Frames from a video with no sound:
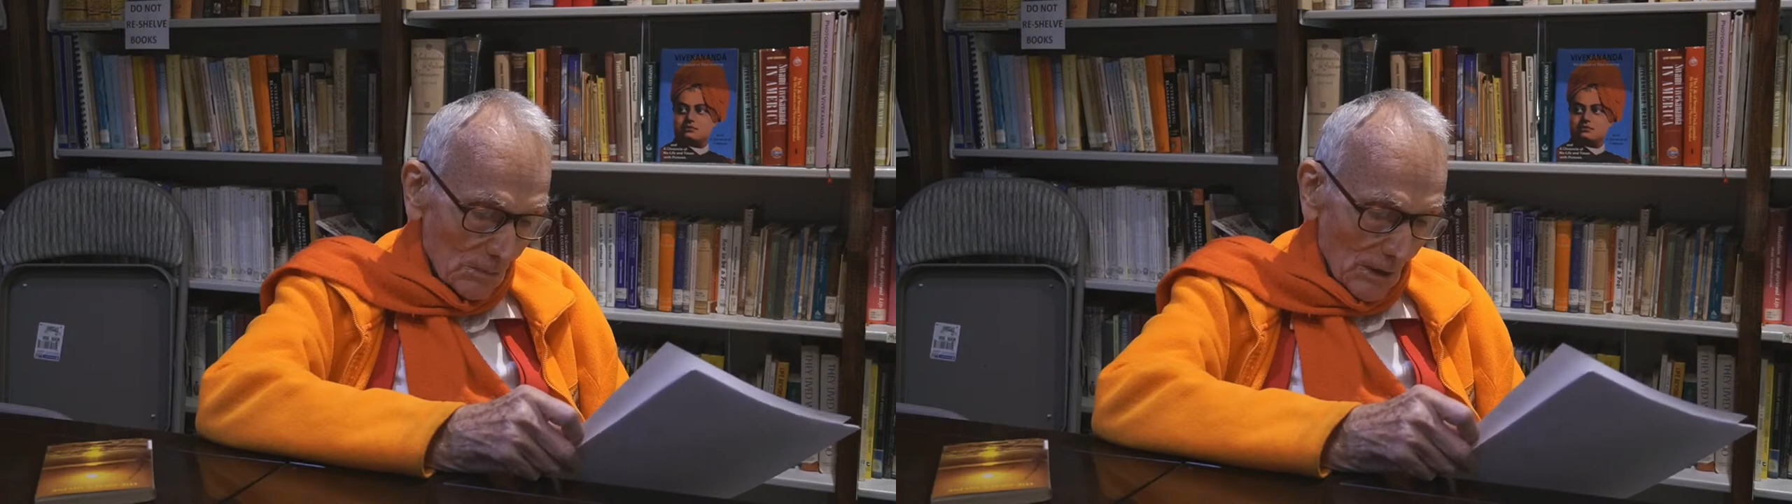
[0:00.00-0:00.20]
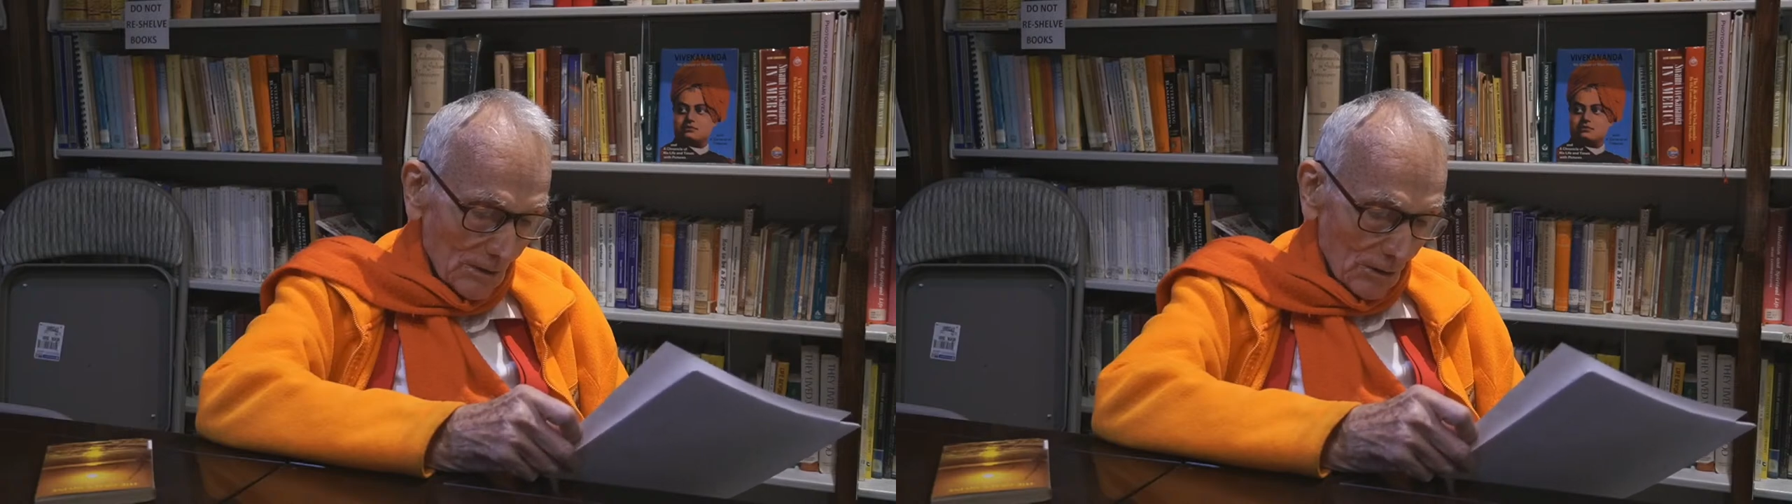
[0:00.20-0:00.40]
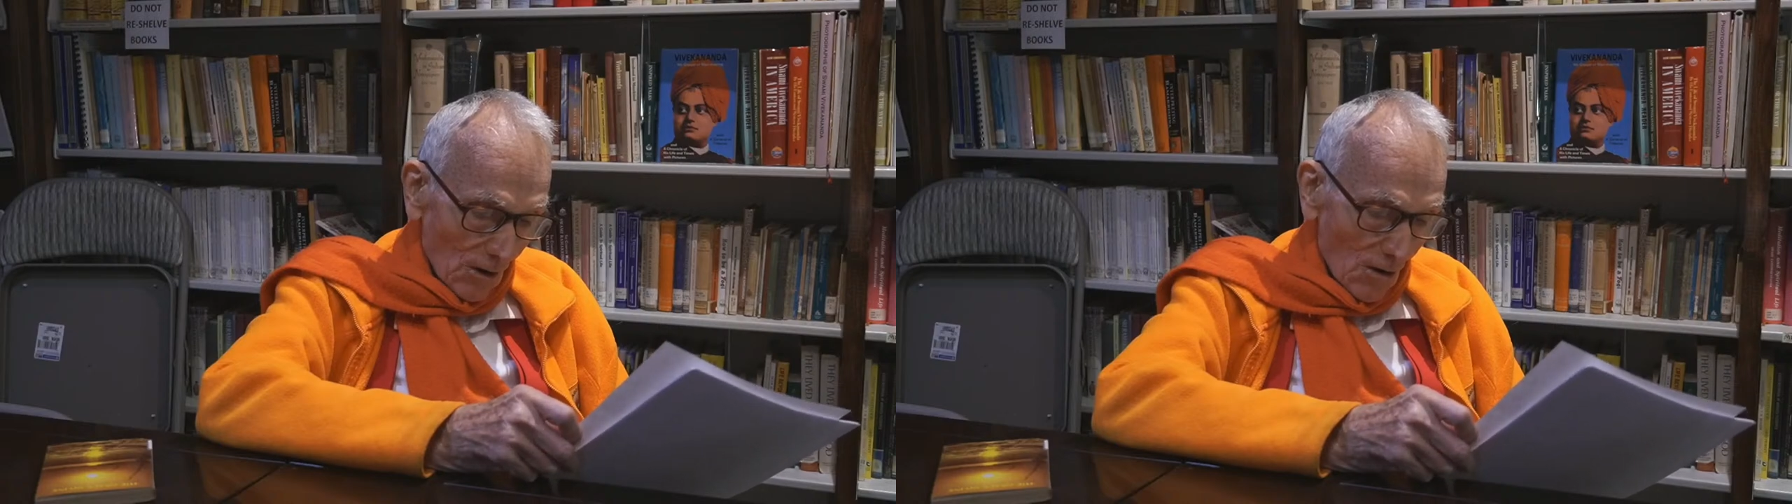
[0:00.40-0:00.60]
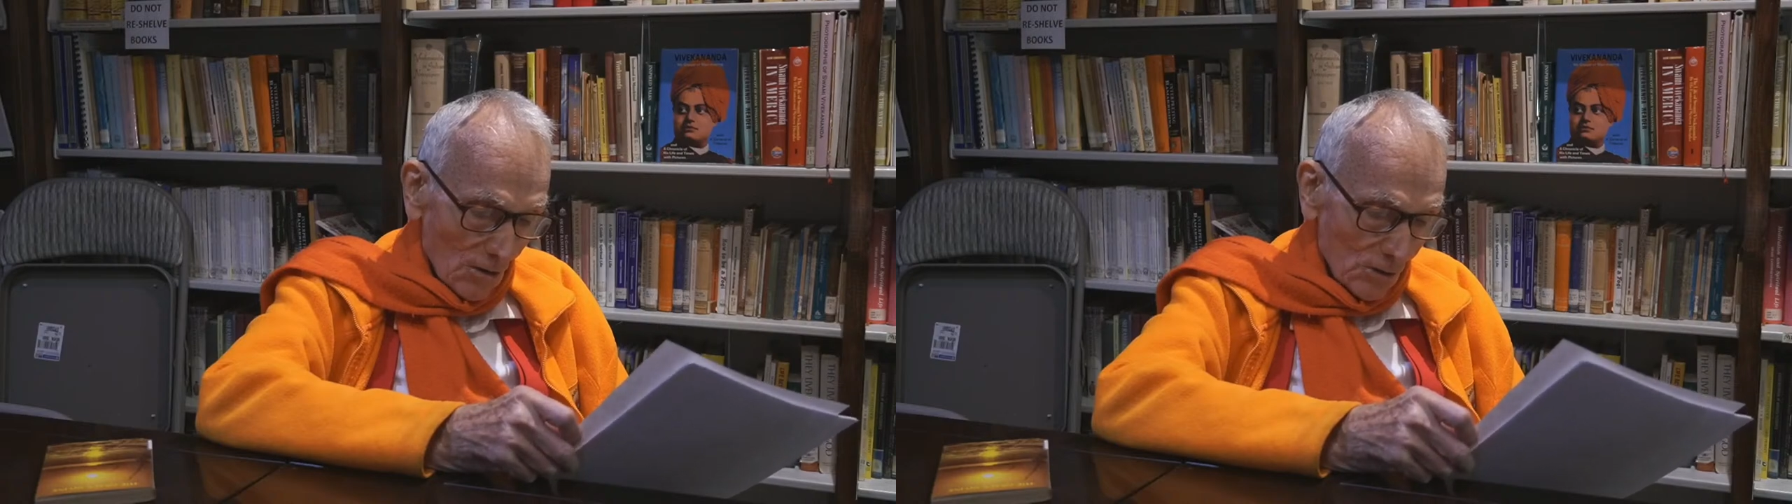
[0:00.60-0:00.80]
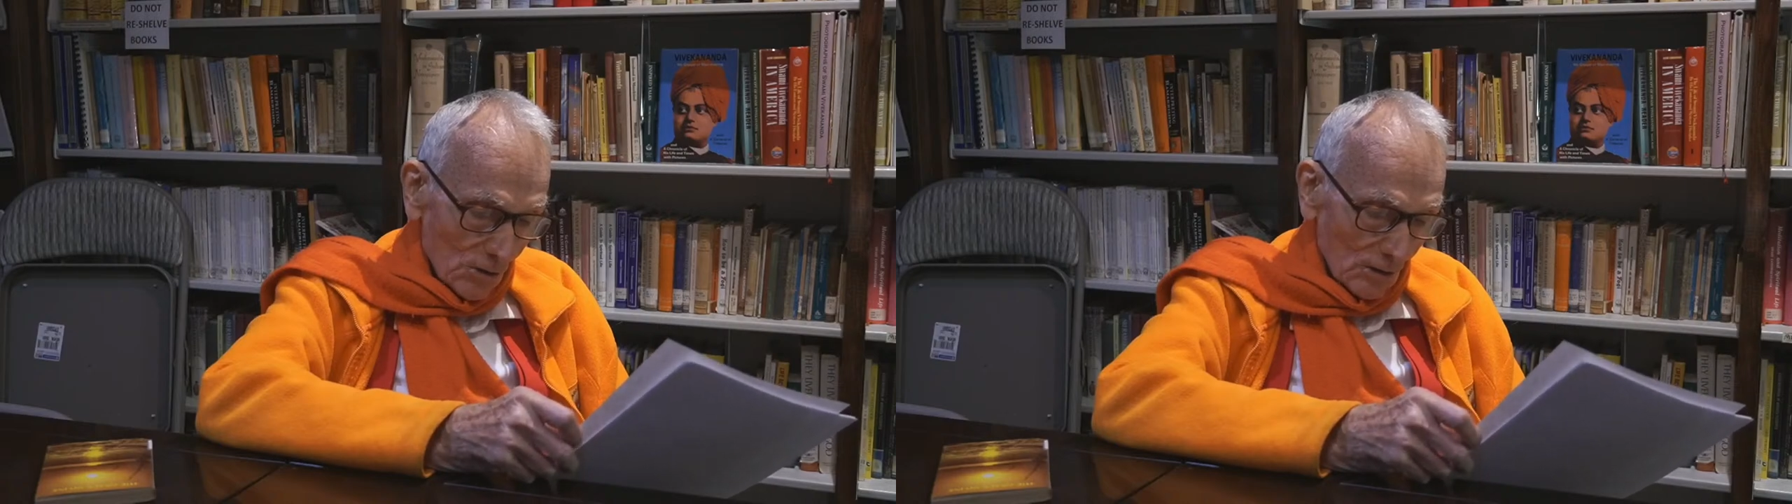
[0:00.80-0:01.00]
under all
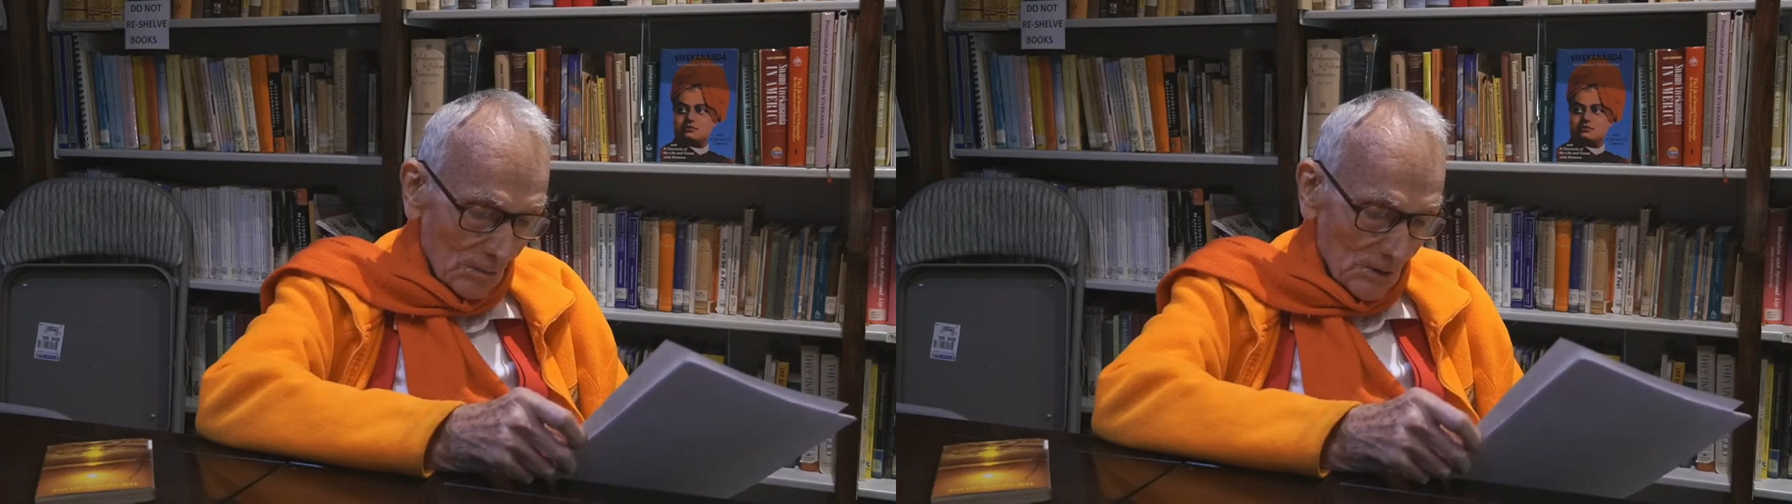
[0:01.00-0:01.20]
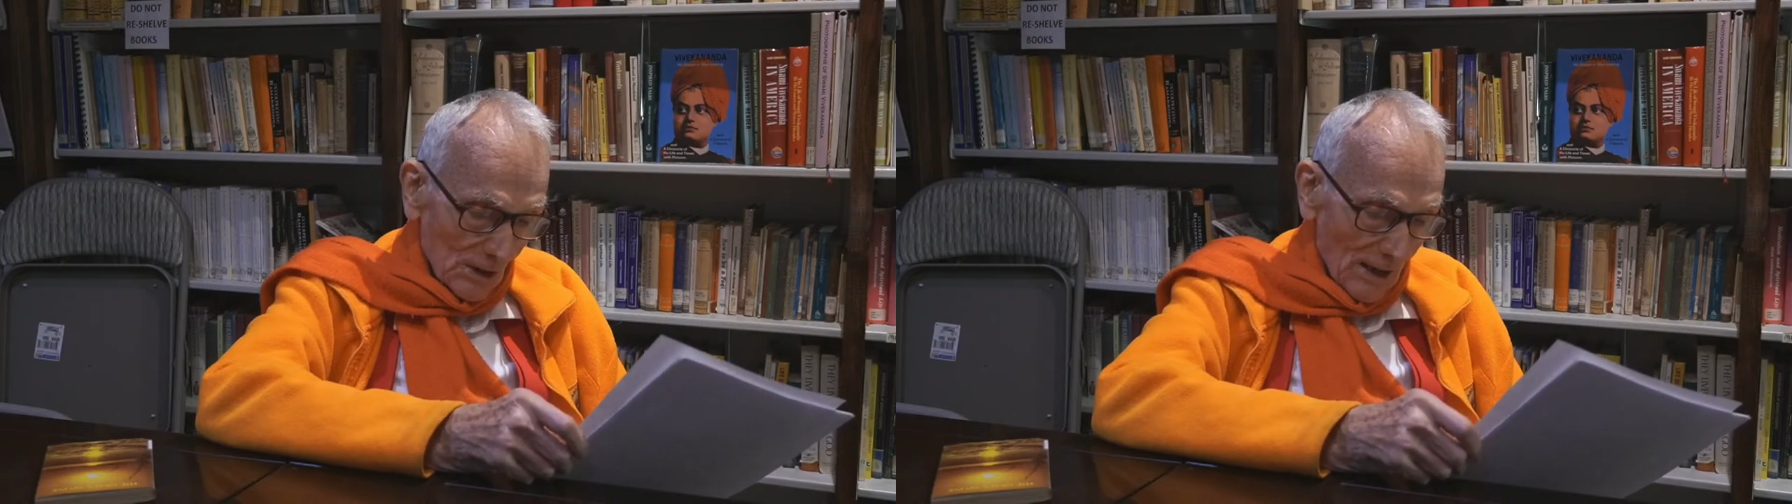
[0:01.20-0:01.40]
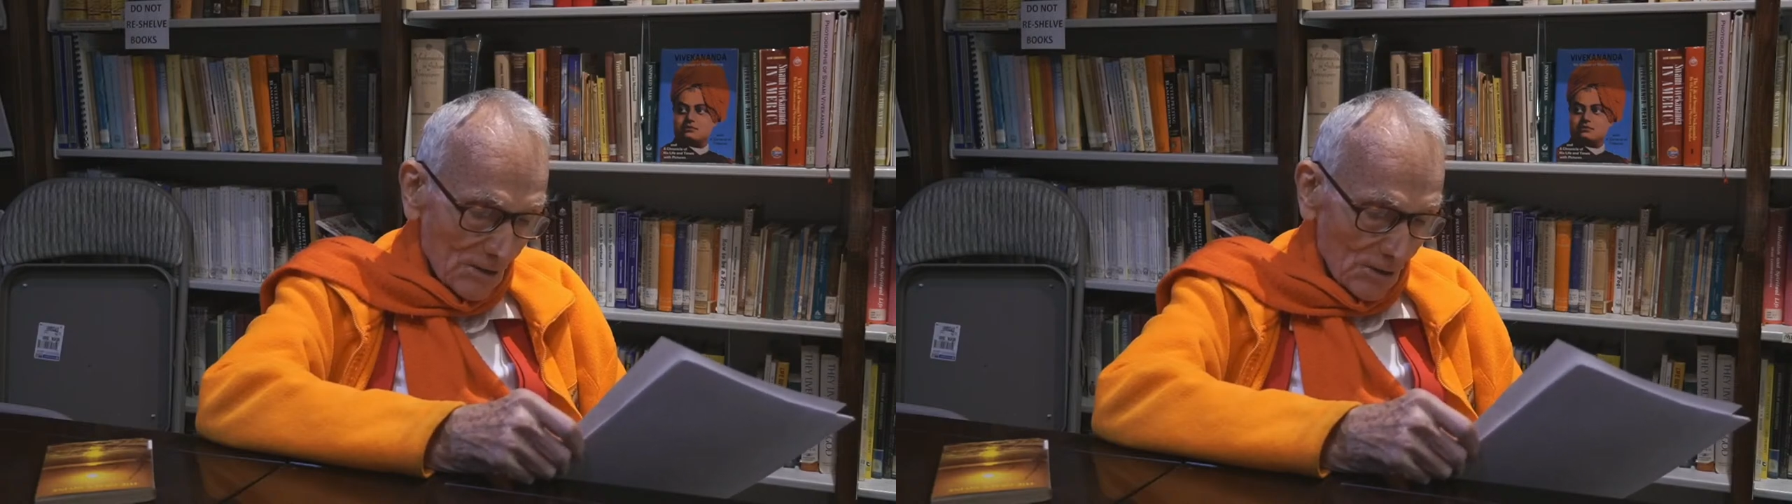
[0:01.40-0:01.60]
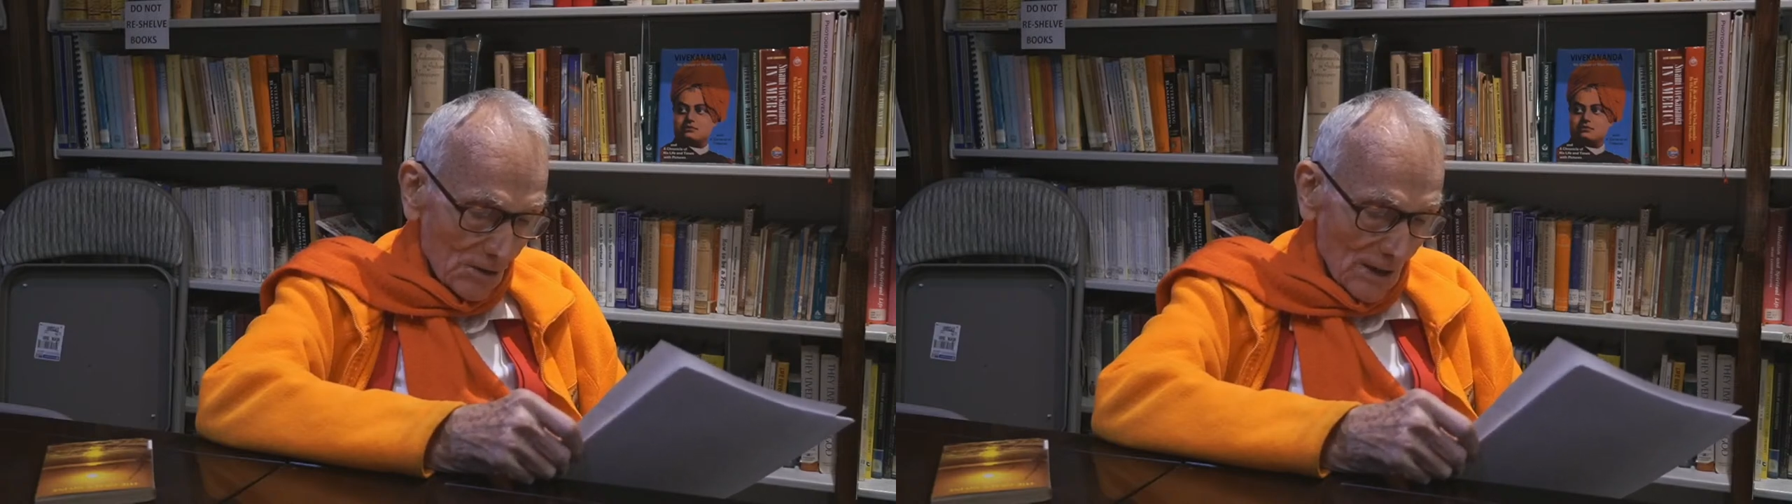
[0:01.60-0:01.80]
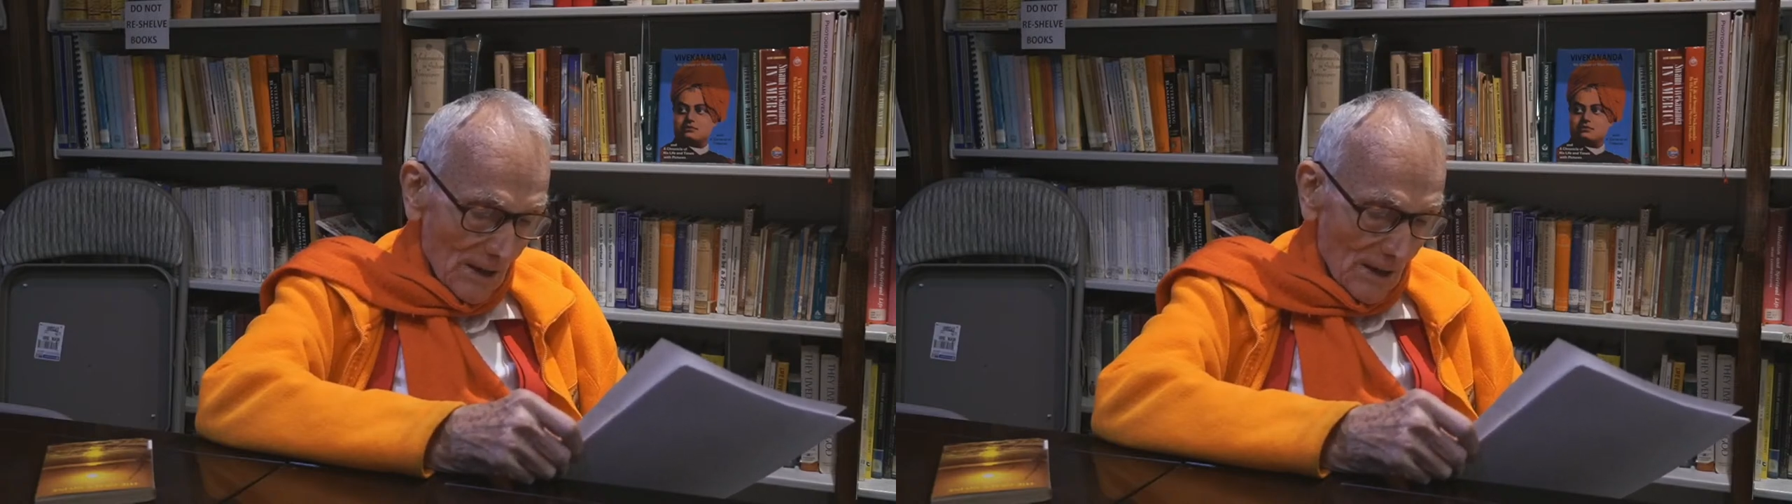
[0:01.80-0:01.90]
circumstances.